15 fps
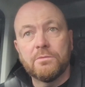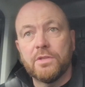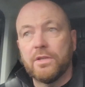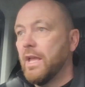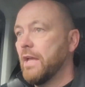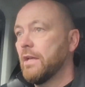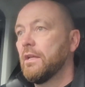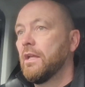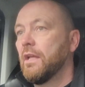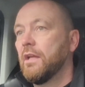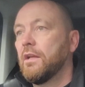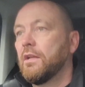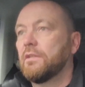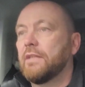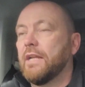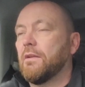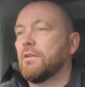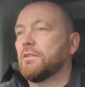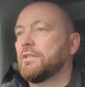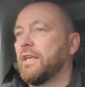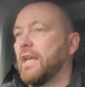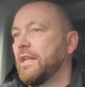So yeah, now
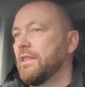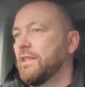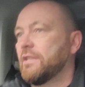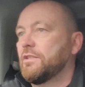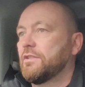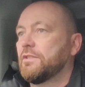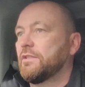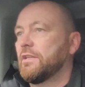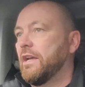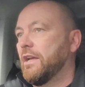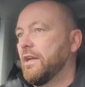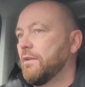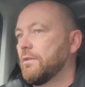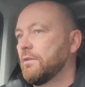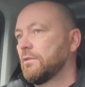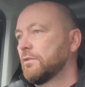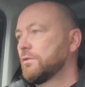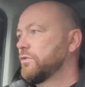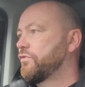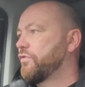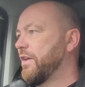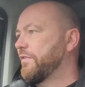let's get in this
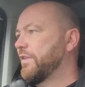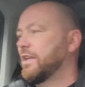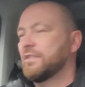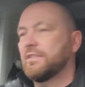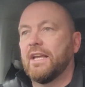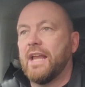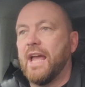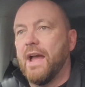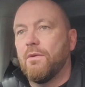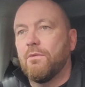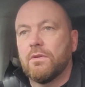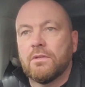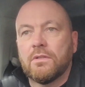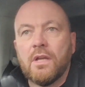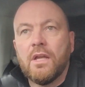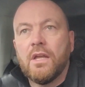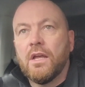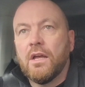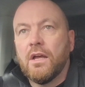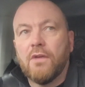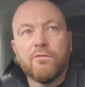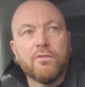London traffic. Let's get out
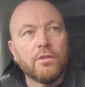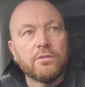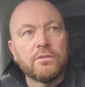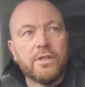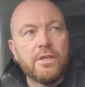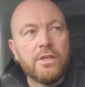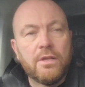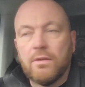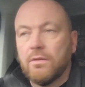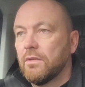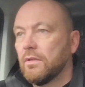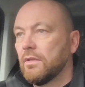of London,